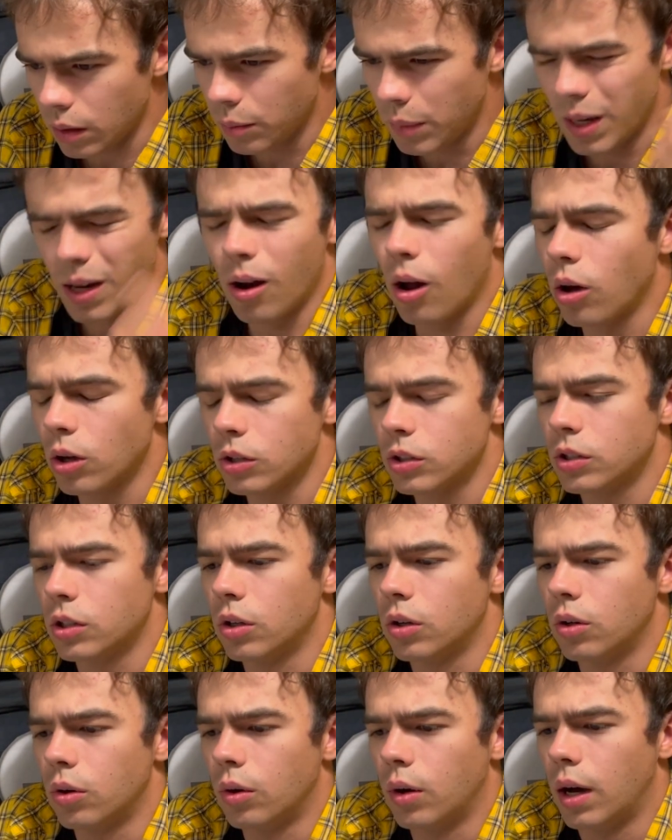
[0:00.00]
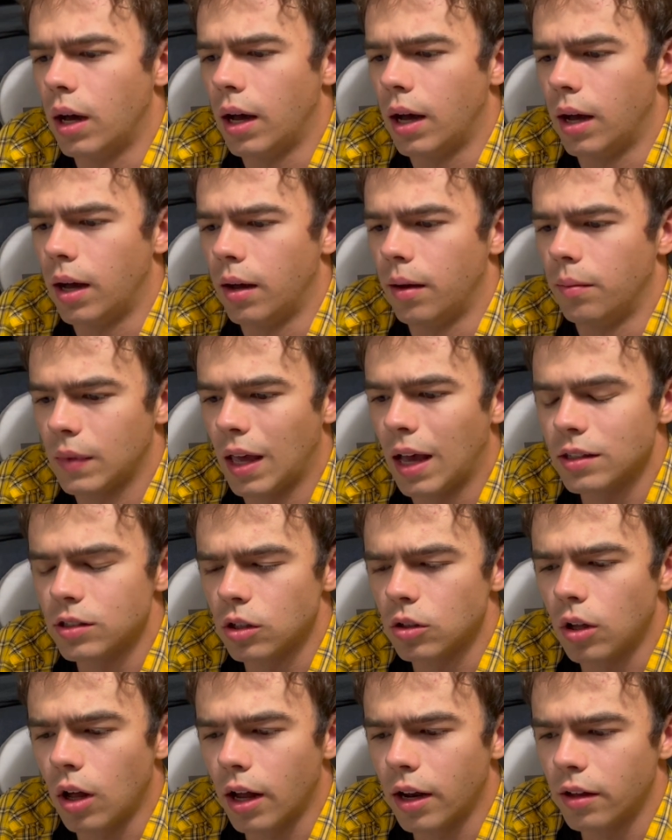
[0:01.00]
But it also um, has a
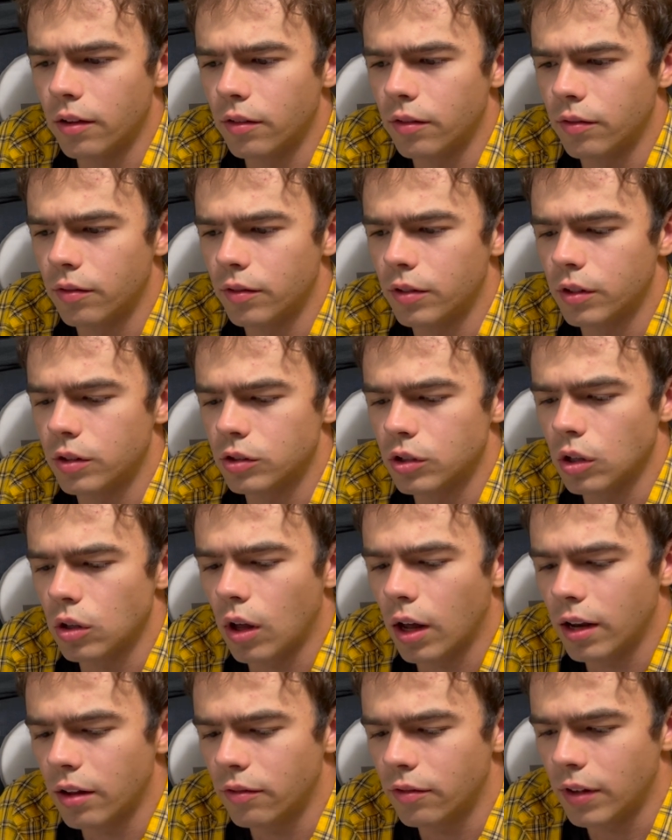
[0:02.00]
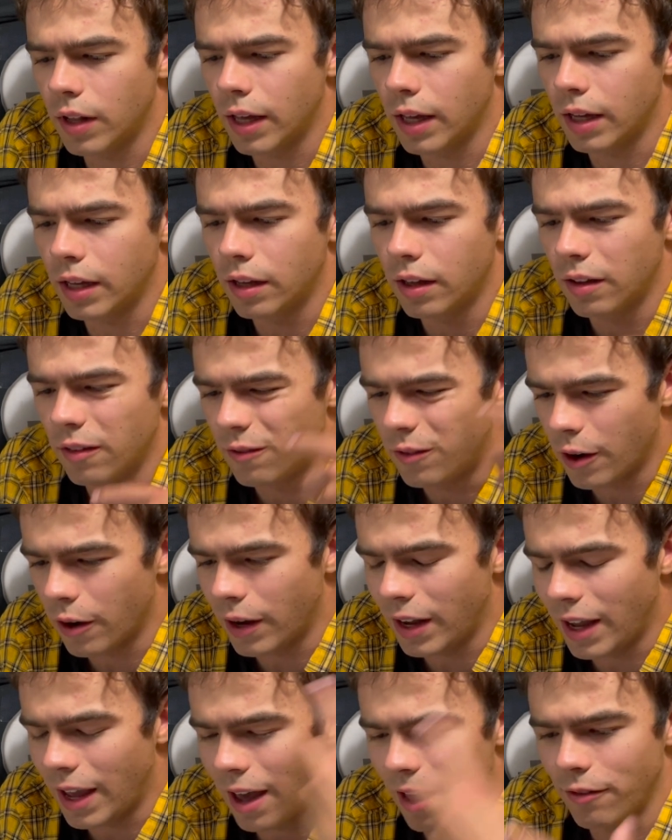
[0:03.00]
lot of there's a lot of like
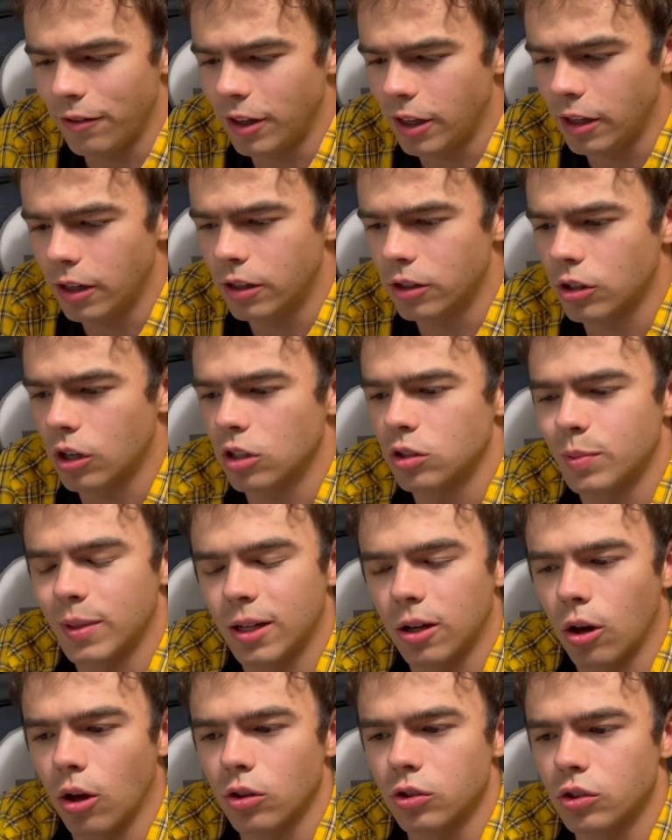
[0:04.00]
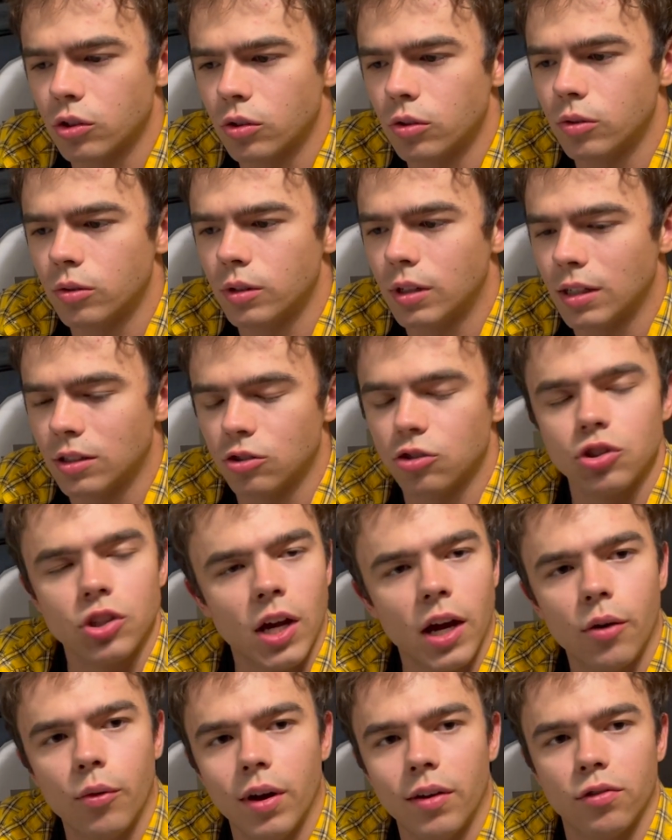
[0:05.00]
very heavy guitars, but it also doesn't shy
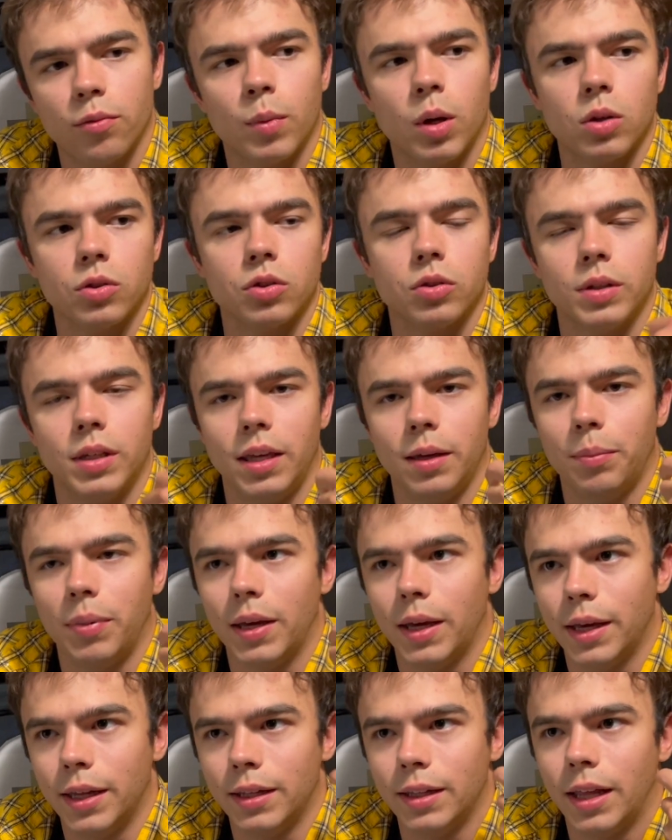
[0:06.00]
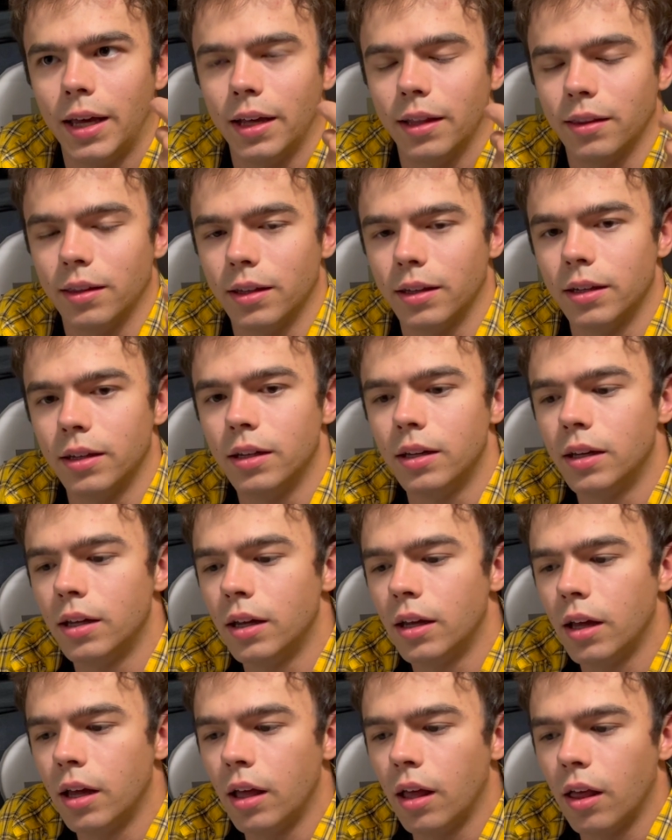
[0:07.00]
away from also keeping in like the
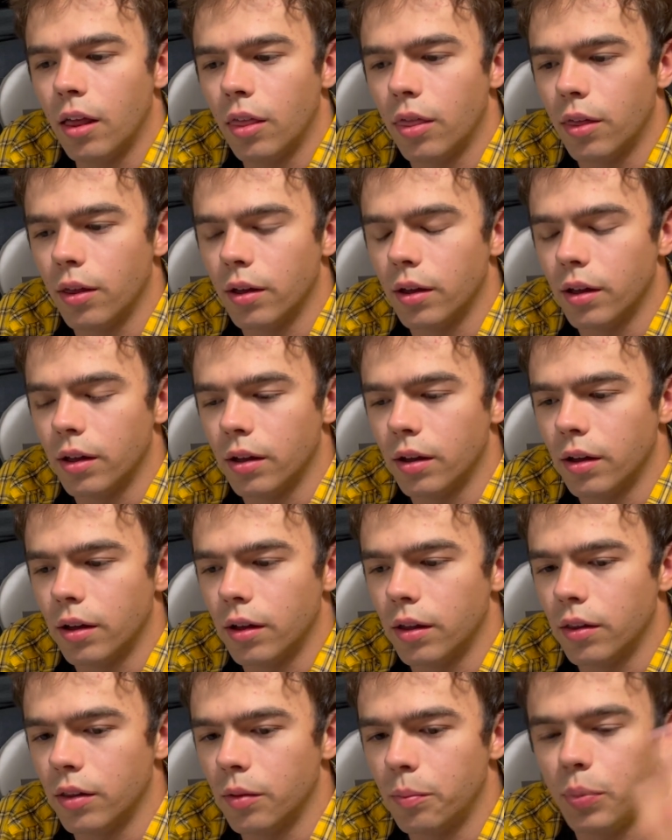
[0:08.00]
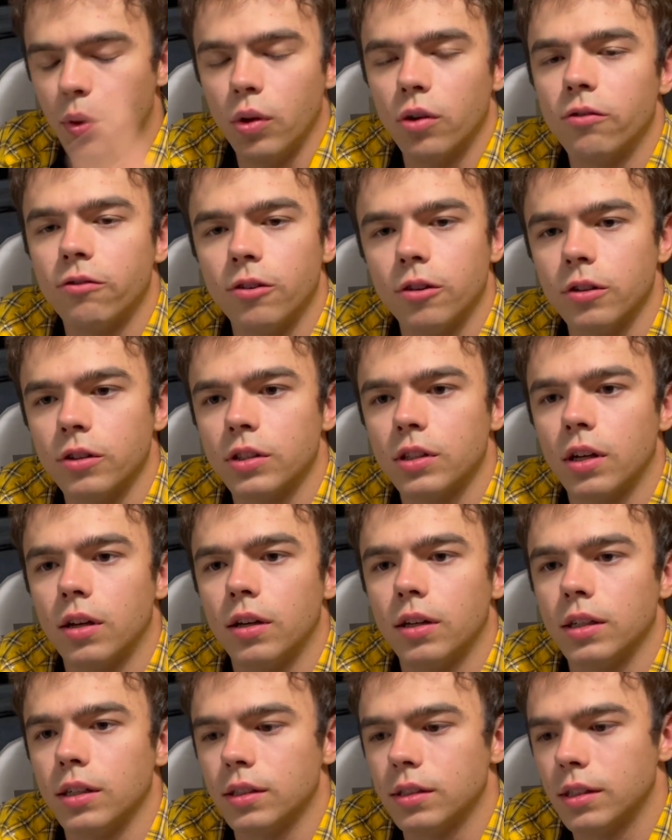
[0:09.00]
the the beautiful
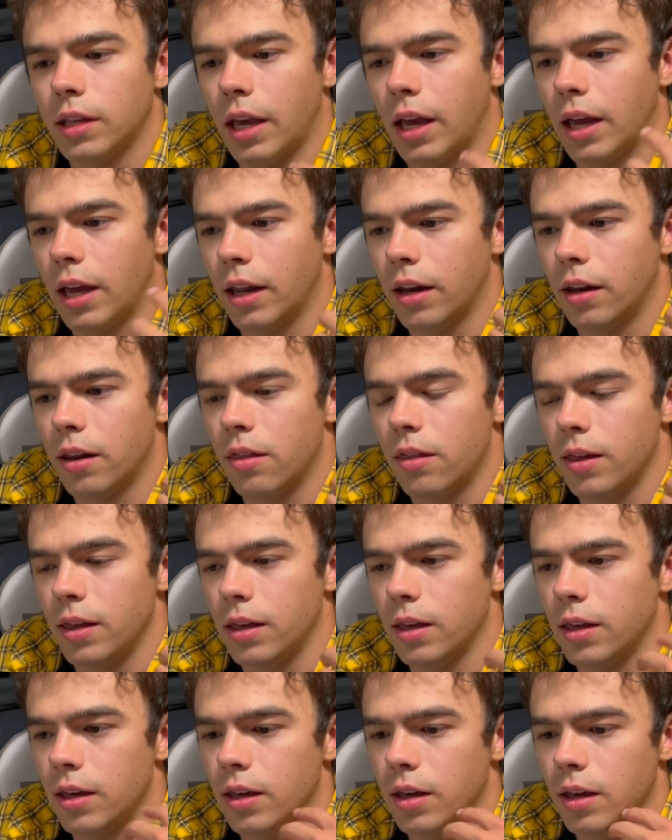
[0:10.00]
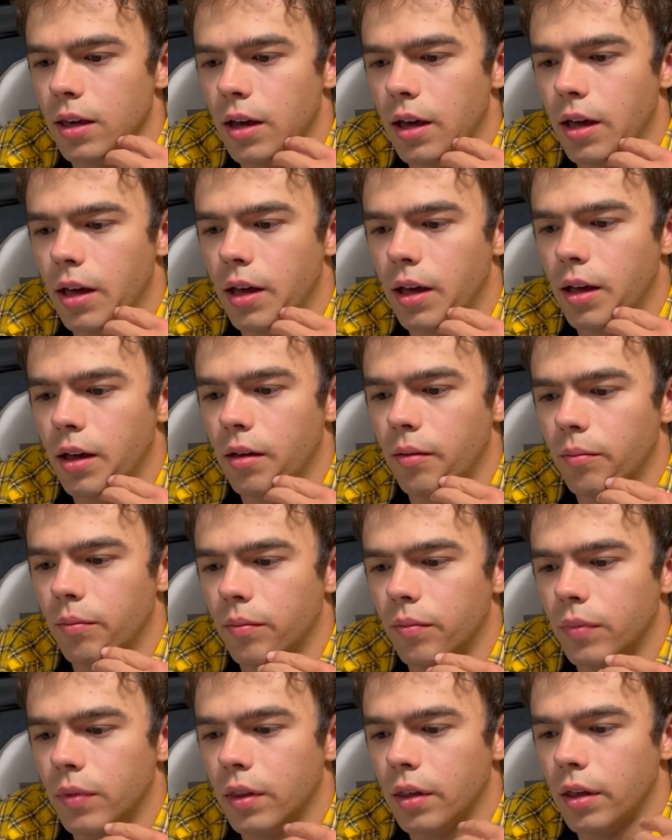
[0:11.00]
songs and the um,
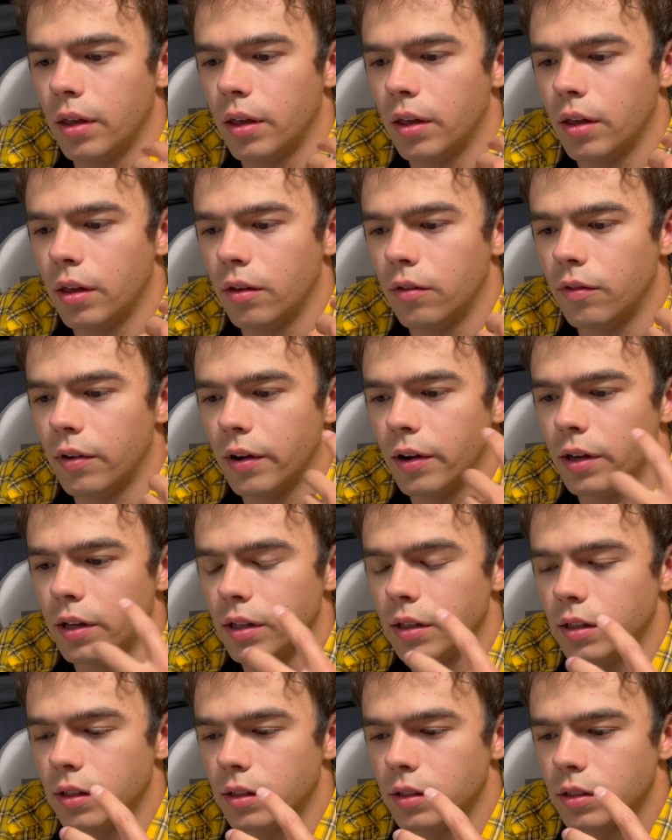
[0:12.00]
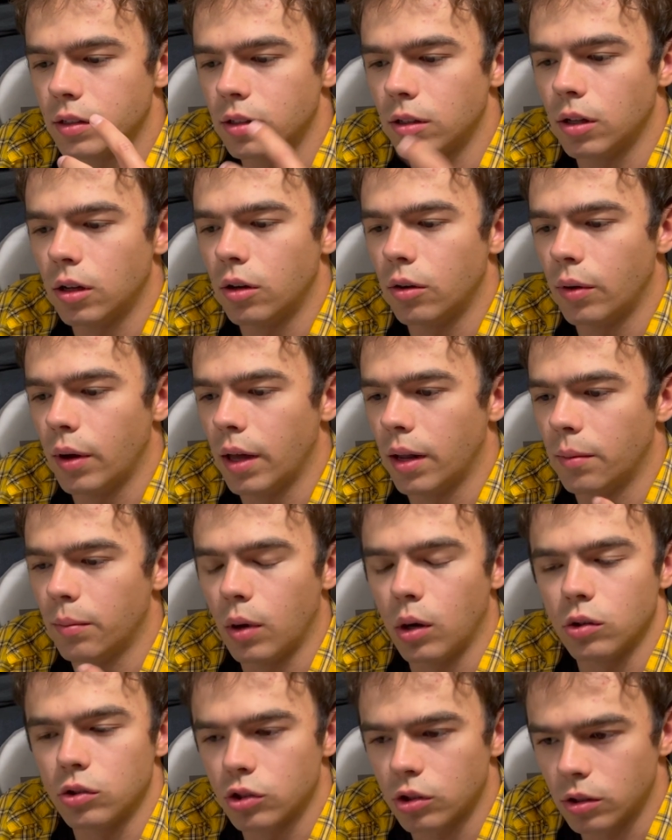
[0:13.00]
very slow and
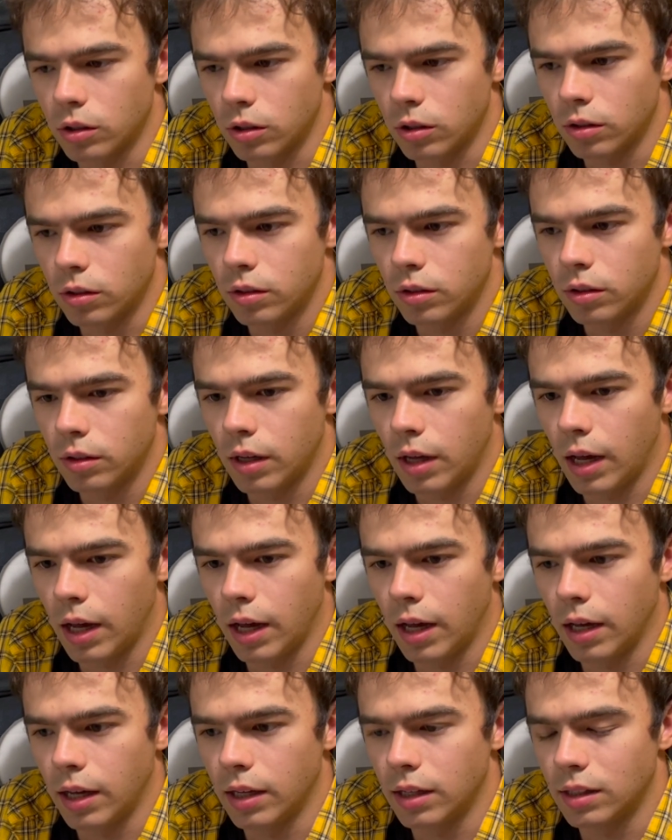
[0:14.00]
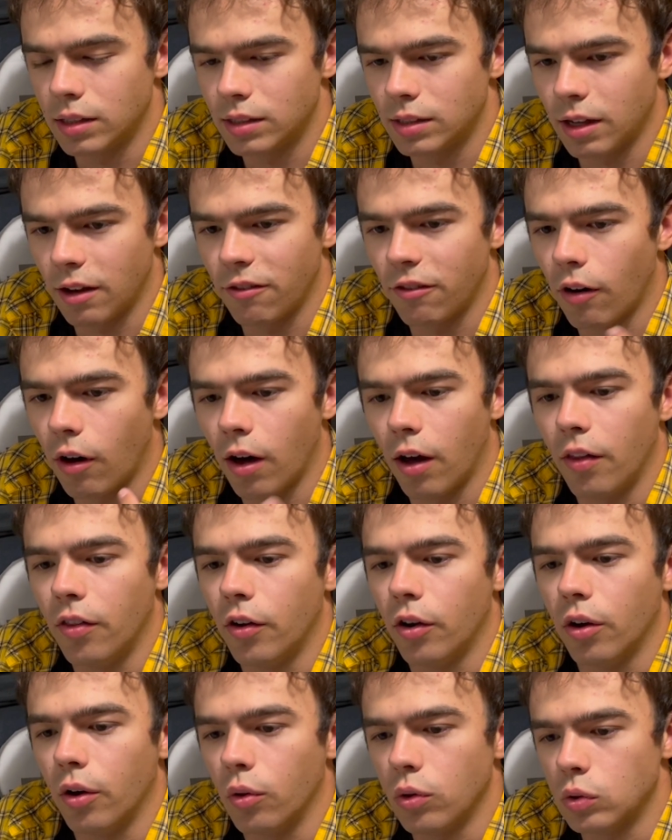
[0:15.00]
emotional uh, stuff on
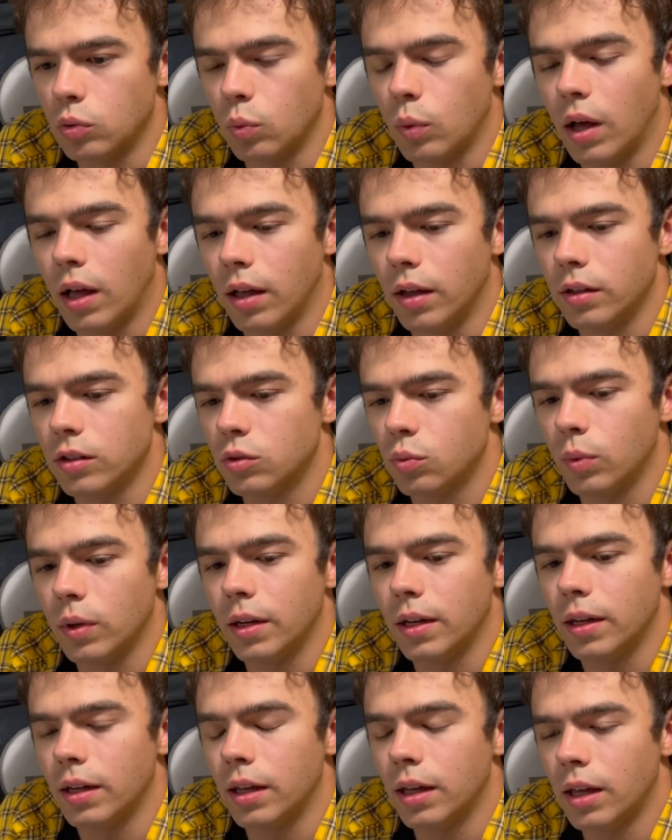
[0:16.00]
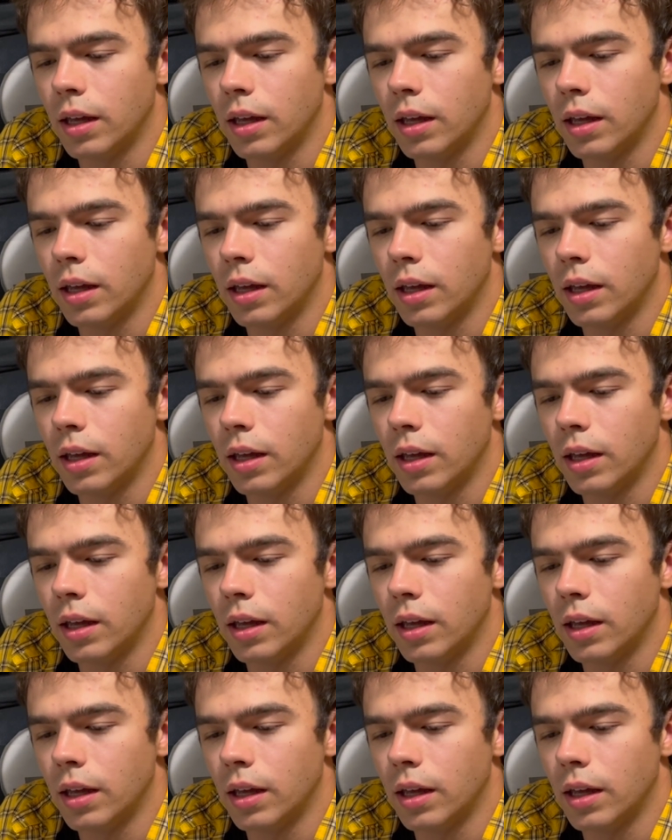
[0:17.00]
there as well. Is when